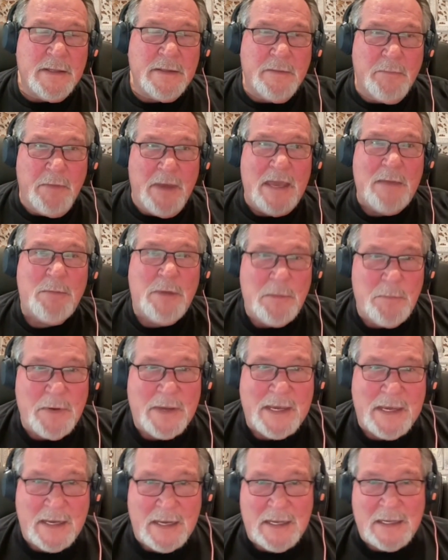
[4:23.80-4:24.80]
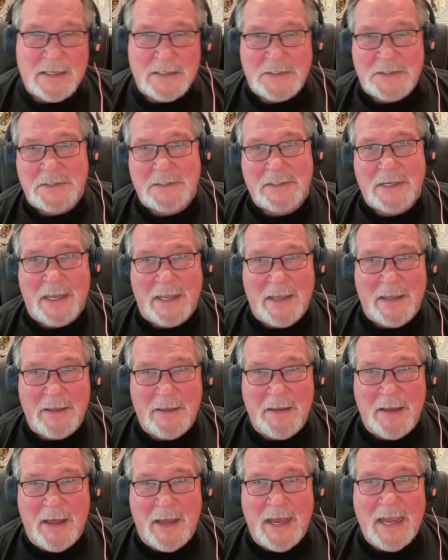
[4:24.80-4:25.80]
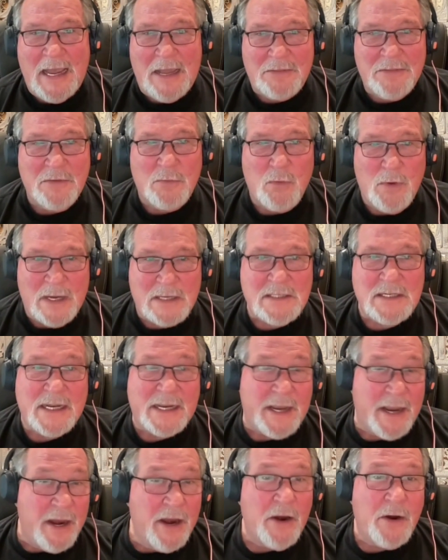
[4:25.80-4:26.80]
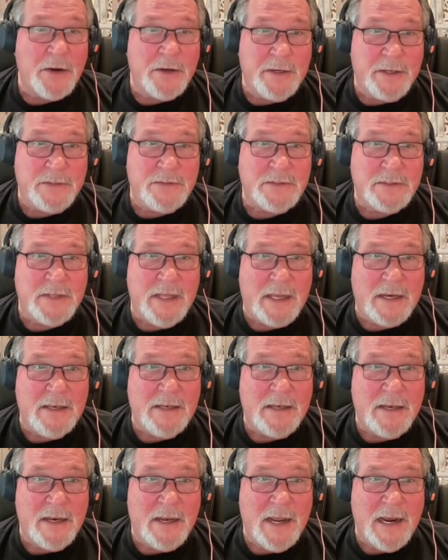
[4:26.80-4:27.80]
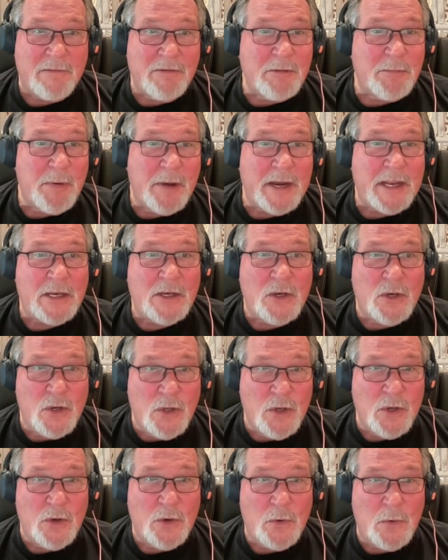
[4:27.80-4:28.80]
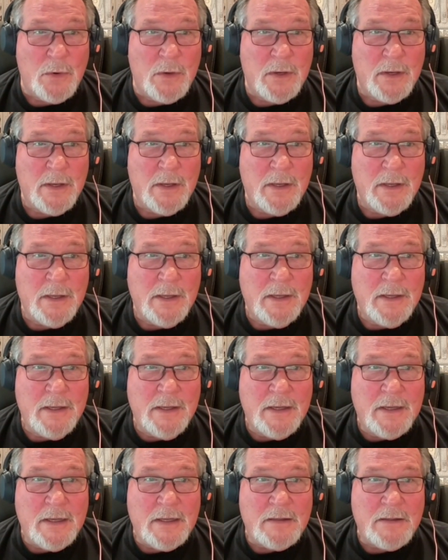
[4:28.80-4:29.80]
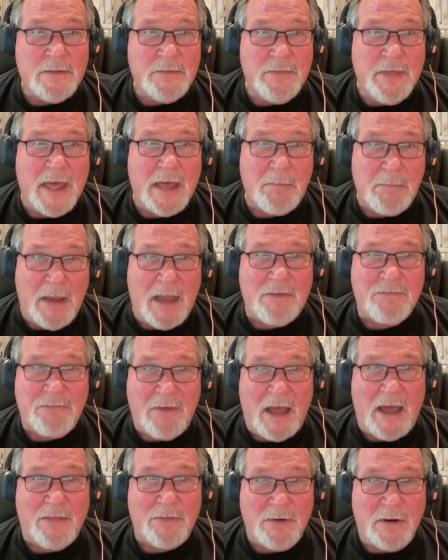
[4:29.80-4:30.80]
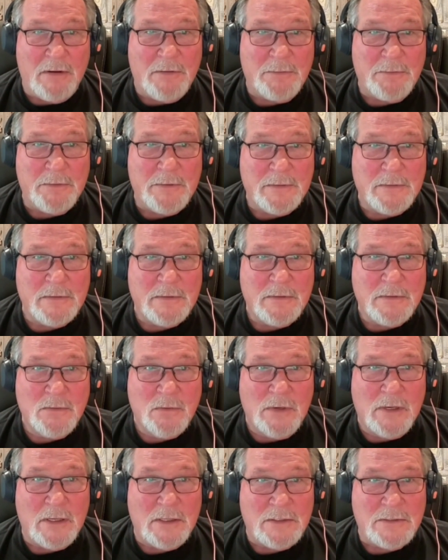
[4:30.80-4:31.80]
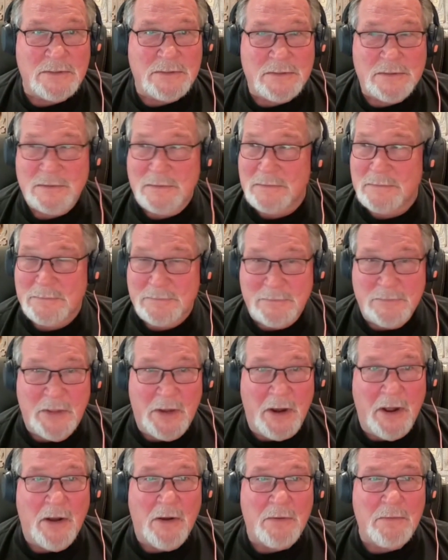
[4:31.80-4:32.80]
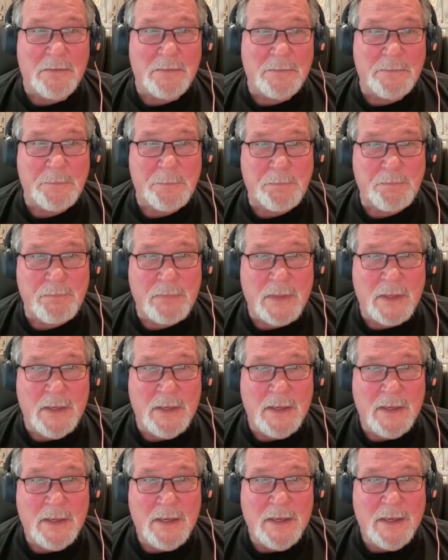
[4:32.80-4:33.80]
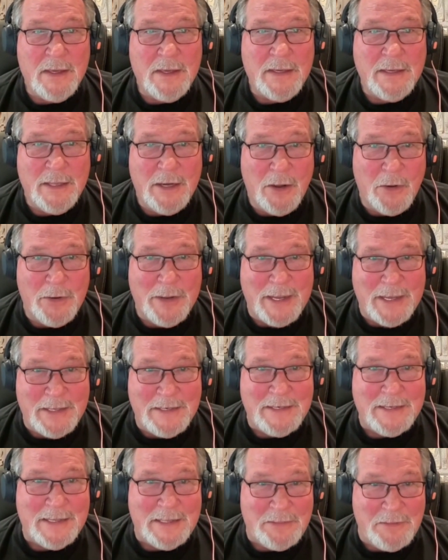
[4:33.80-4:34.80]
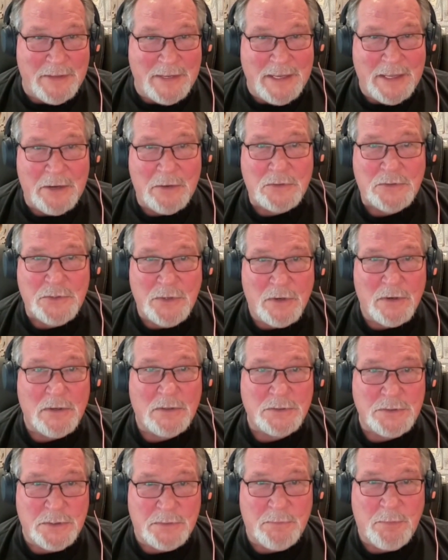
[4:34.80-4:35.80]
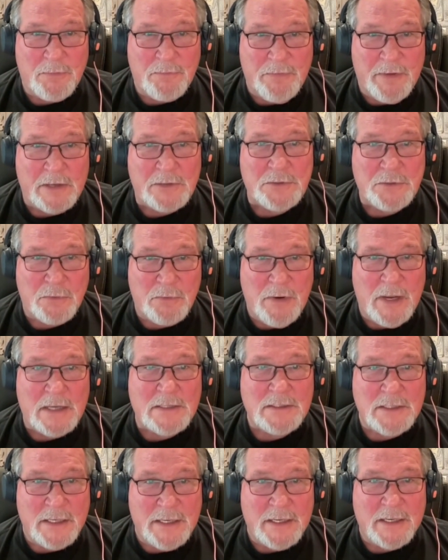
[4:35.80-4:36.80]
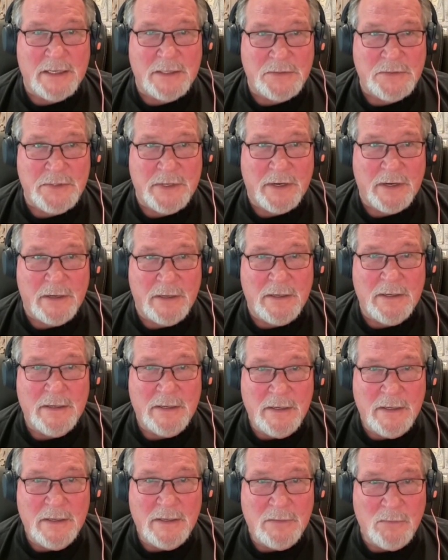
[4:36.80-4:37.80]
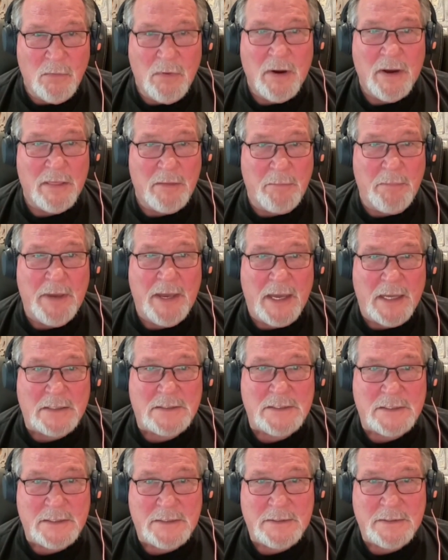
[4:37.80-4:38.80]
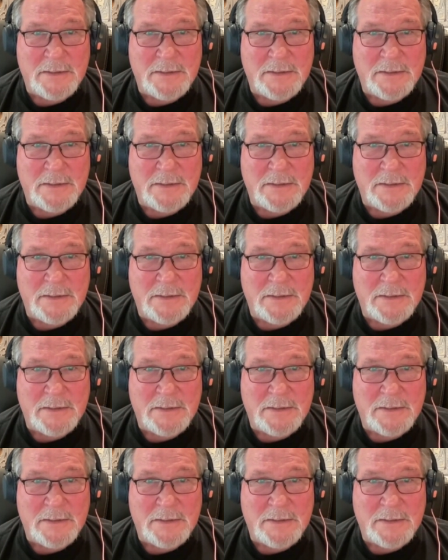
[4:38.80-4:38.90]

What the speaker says: because I had the wrestling heritage that everybody knew that my father was, you know, in the inner circles of professional wrestling, considered one of the best